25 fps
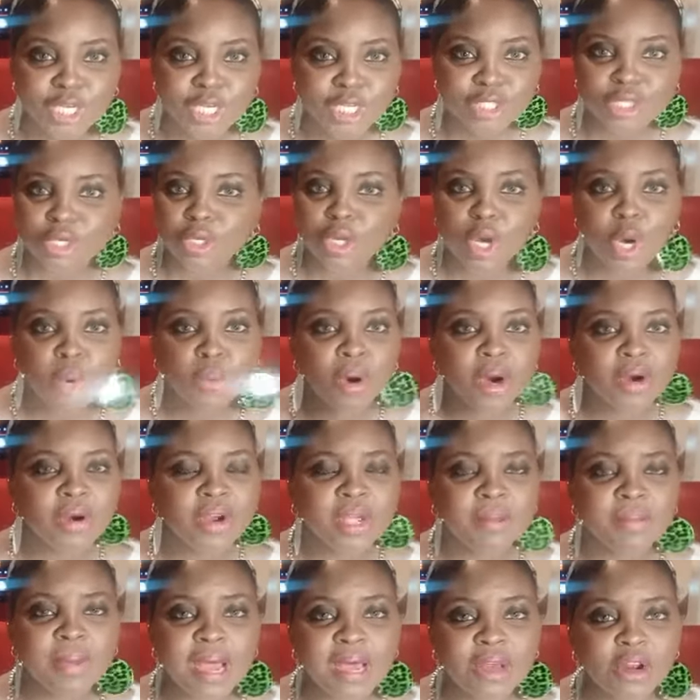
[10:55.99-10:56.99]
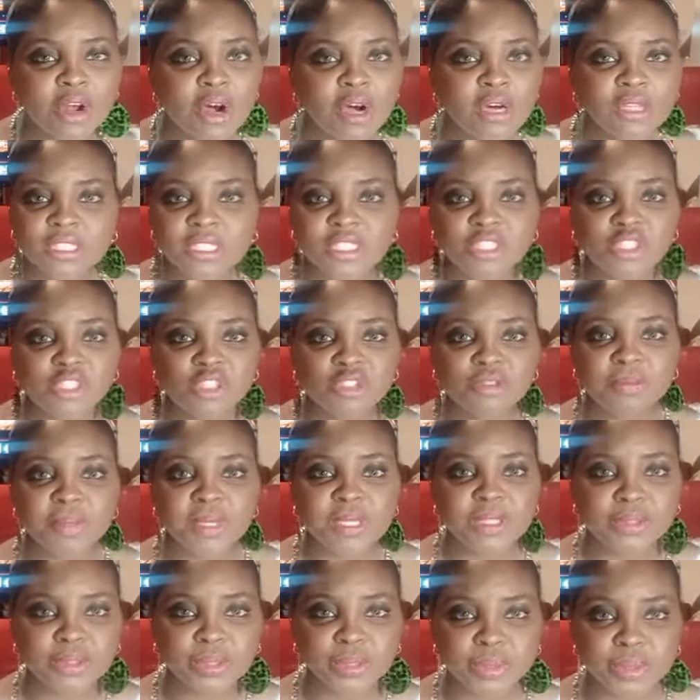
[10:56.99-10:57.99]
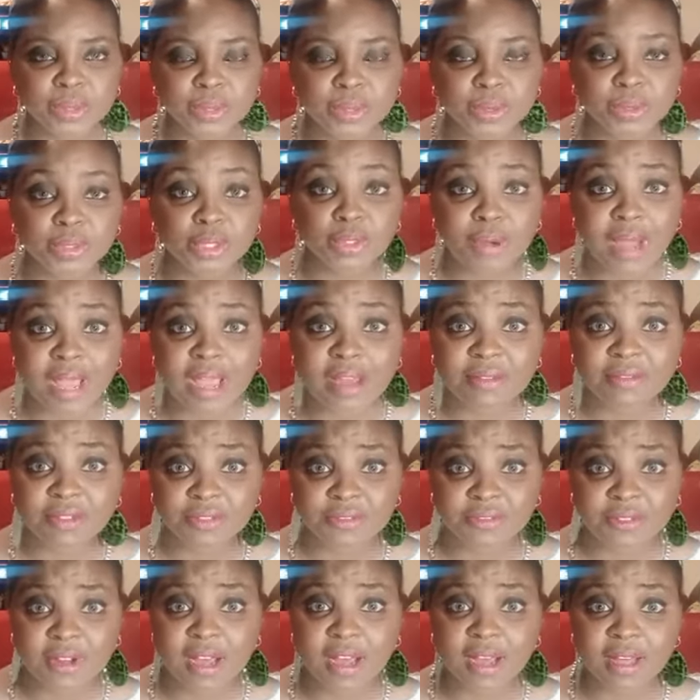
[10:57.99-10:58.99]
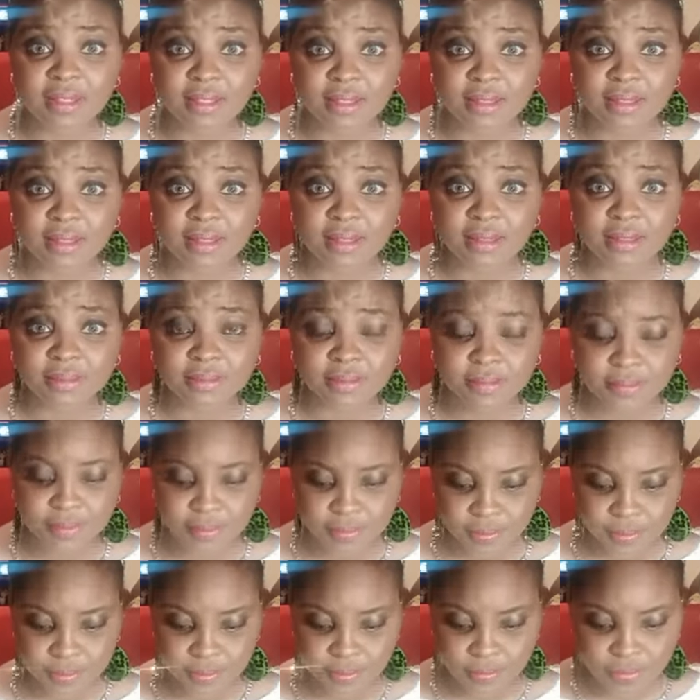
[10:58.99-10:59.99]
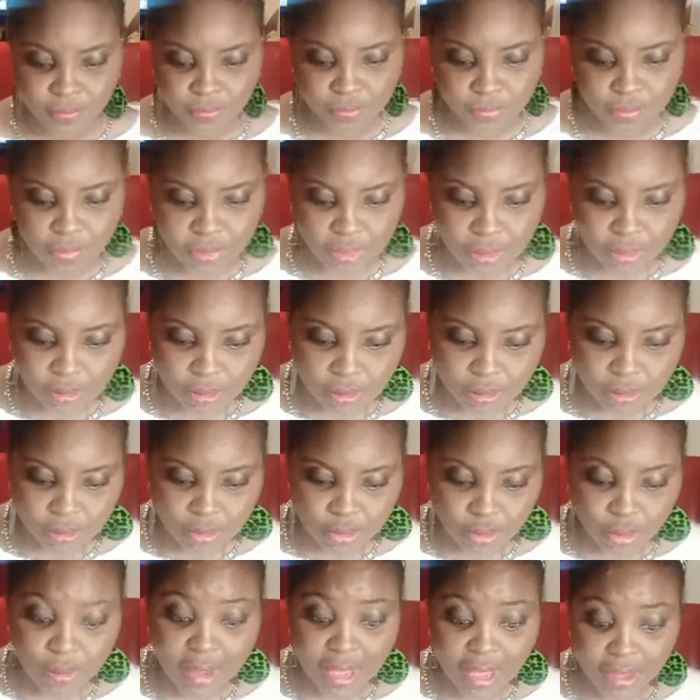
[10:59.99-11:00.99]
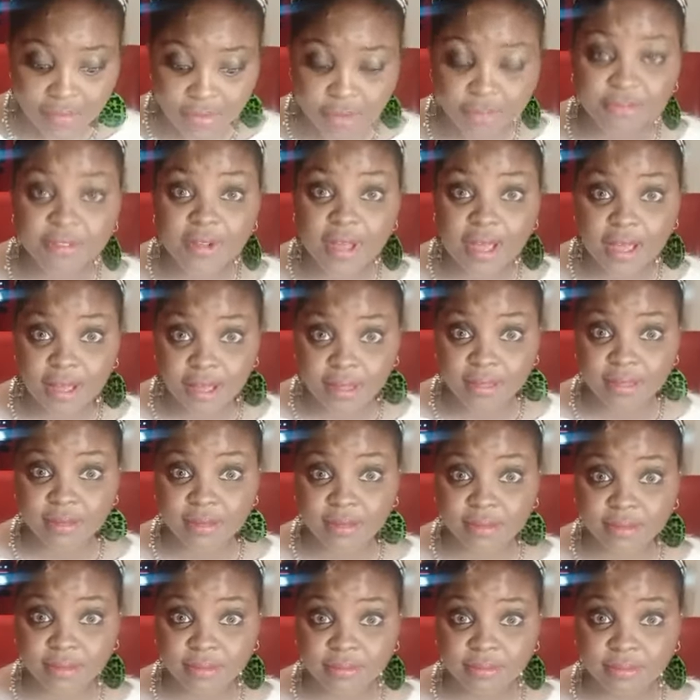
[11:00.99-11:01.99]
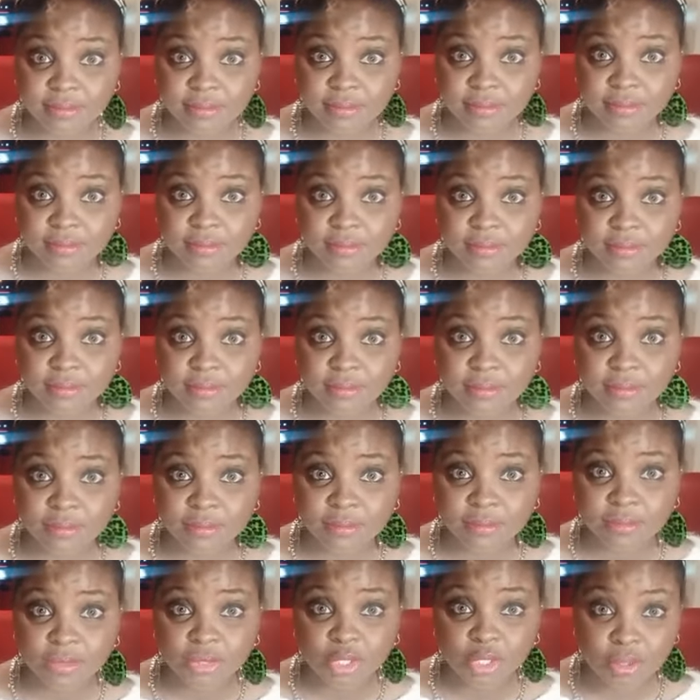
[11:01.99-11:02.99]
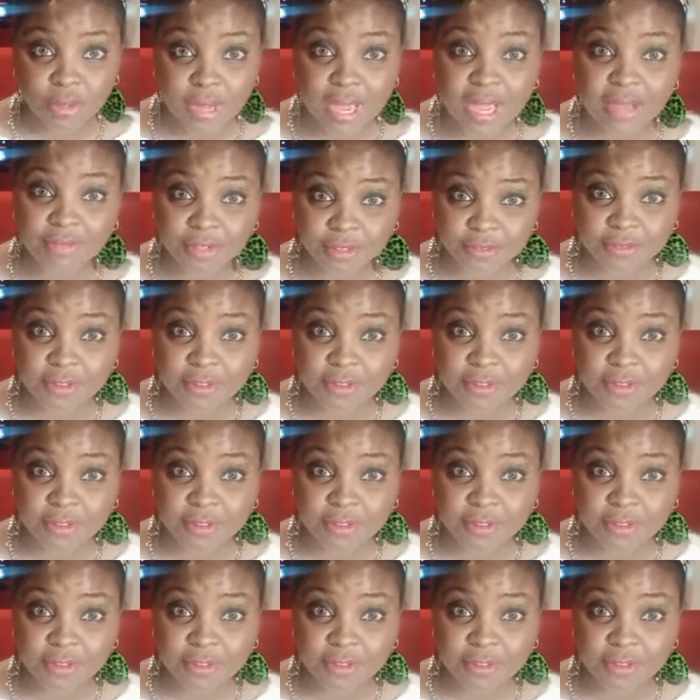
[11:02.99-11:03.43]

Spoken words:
So don't worry about all that you've been through. You have a father. You have a father. You have a